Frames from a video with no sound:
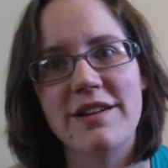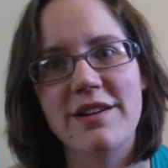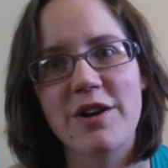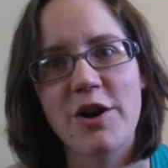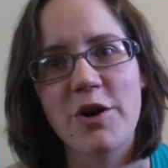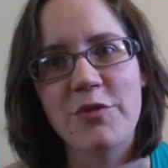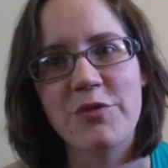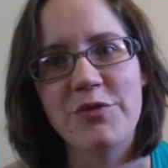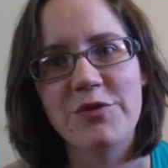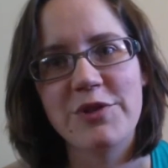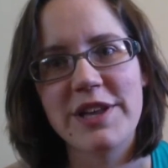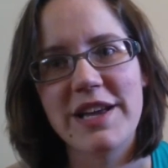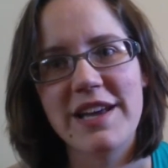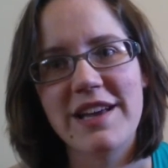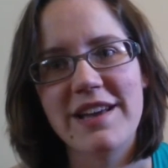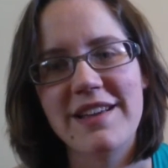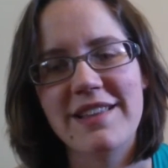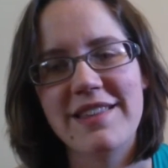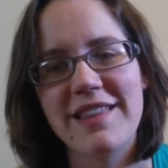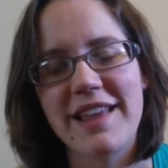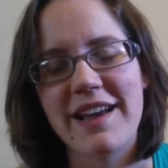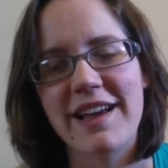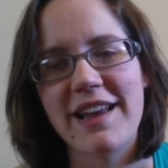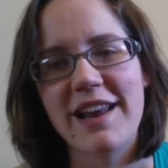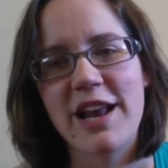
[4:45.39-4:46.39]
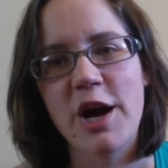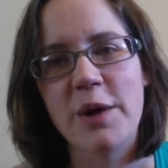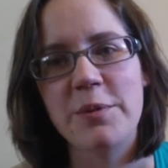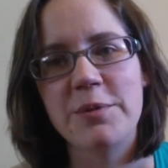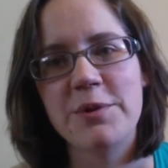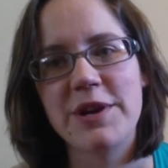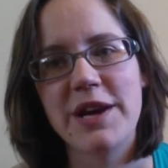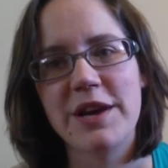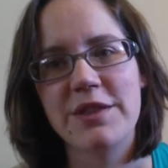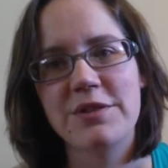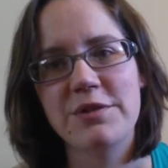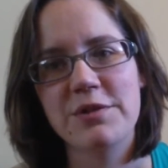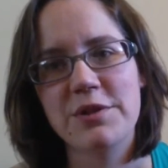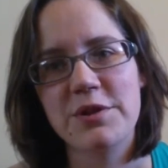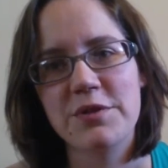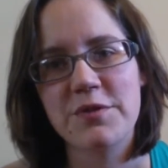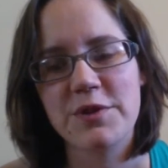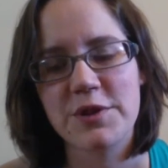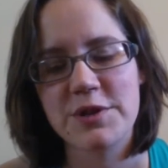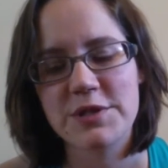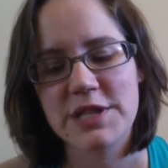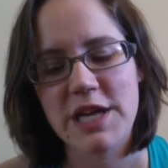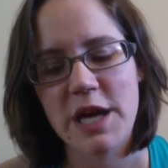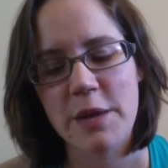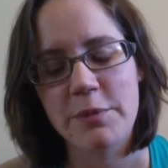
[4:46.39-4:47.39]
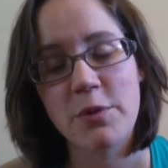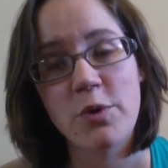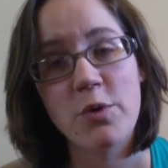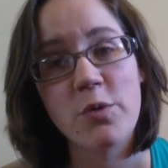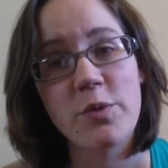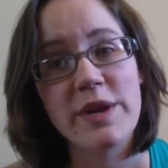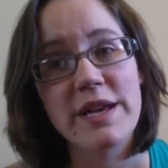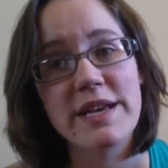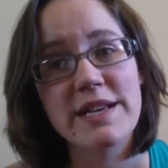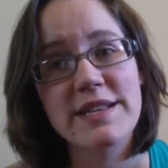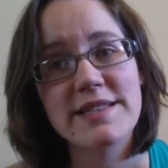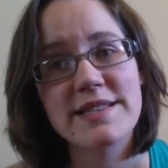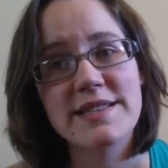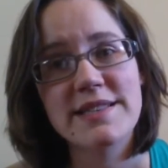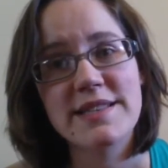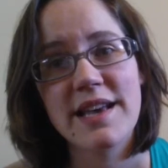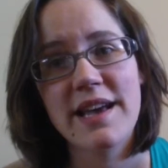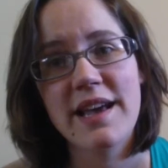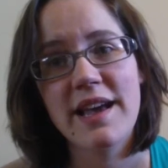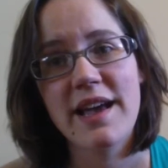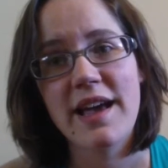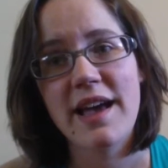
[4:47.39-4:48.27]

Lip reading: Hopefully that can help you get through the first couple weeks,